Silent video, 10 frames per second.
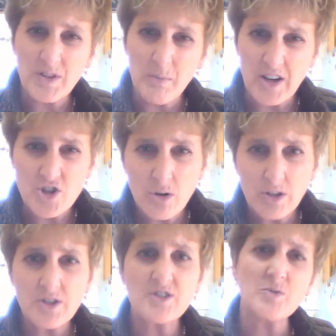my
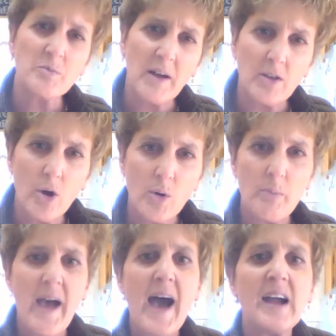shoulders, with my lower
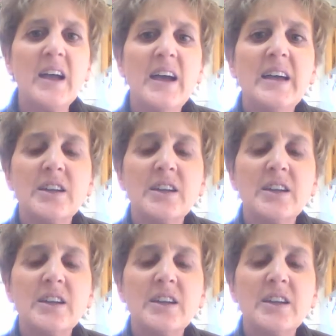back,